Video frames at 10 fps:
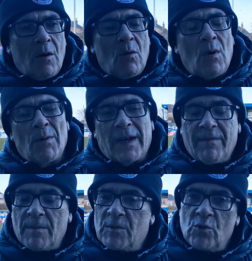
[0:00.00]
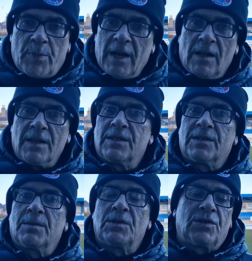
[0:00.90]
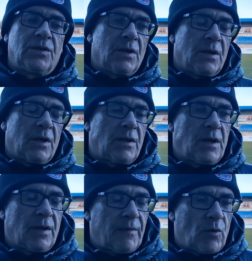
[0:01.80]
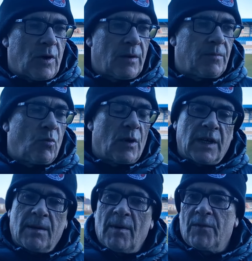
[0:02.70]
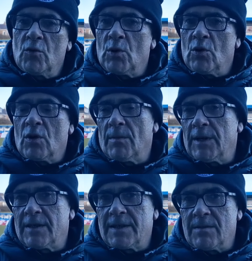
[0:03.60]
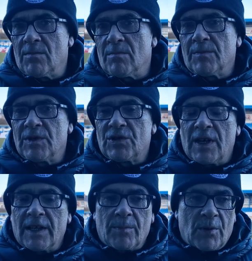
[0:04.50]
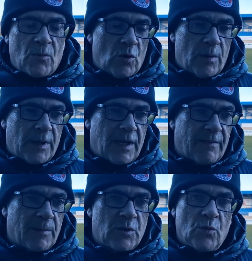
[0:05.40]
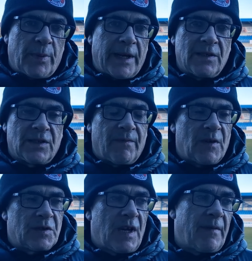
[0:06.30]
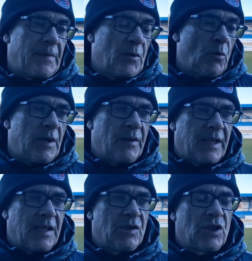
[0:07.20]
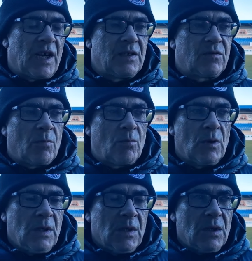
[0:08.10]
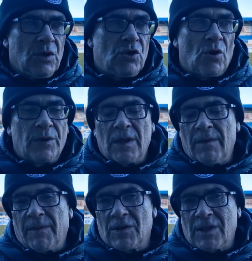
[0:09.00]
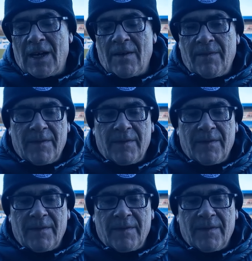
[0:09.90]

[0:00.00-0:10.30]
Well, we gave them two penalties, which you know, you're, you're never going to win a game of football coming to a team that's trying to get promoted by giving them two penalties in the first half. I thought we had a great chance from Jordan in the first half.